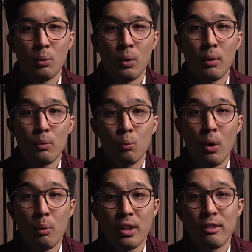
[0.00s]
Well,
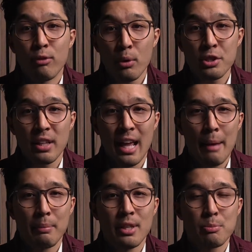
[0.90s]
what will unfortunately
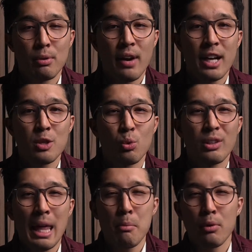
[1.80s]
happen is providers will
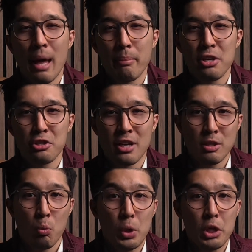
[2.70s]
label that patient as
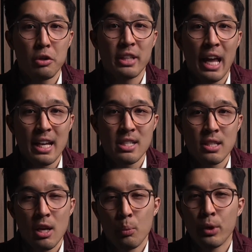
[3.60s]
a weird case,
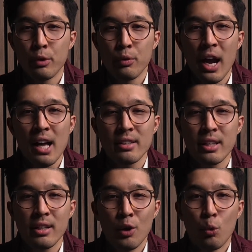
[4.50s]
when in
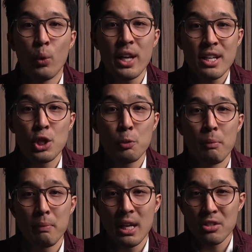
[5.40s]
reality, we as
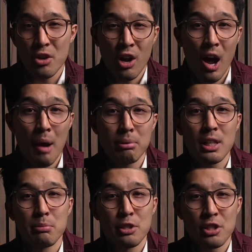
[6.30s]
human beings are
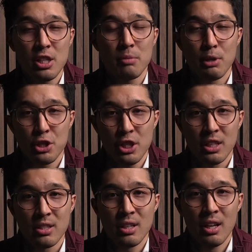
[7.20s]
complex
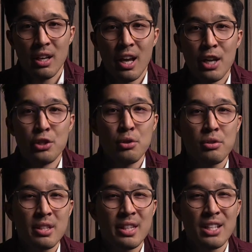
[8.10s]
machines. And
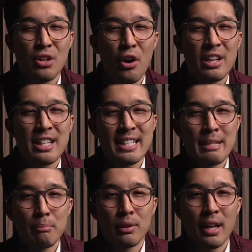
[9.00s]
usually things aren't as
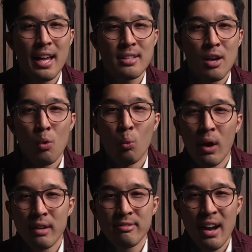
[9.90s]
simple as
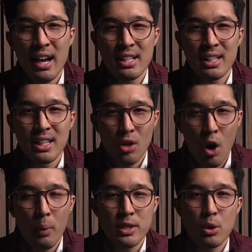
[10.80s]
one finding is
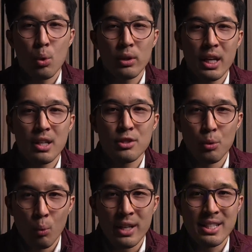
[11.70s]
always correlated to
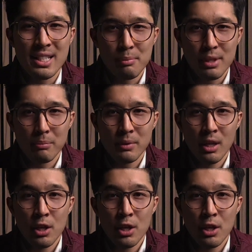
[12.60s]
one symptom.